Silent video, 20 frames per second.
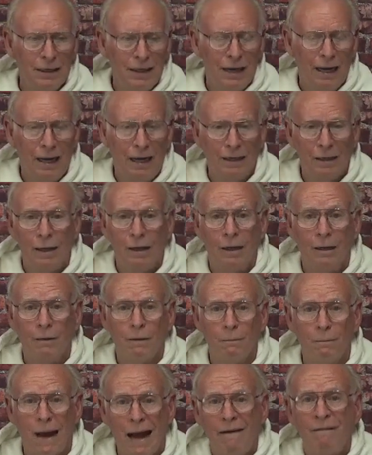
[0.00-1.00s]
and
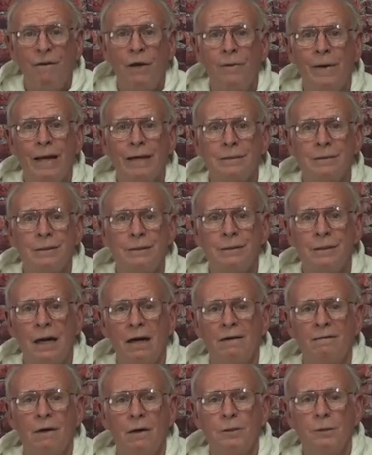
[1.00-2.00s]
buy a few extra
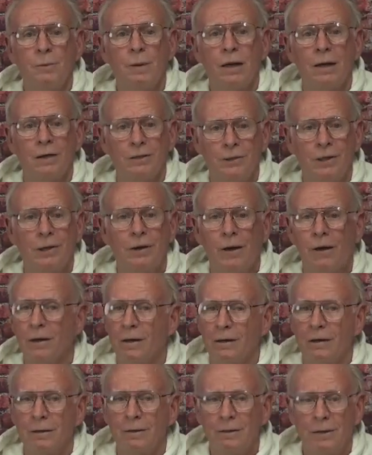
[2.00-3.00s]
servos because you're
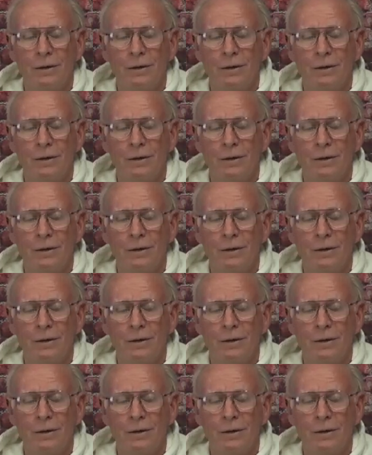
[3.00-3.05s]
gonna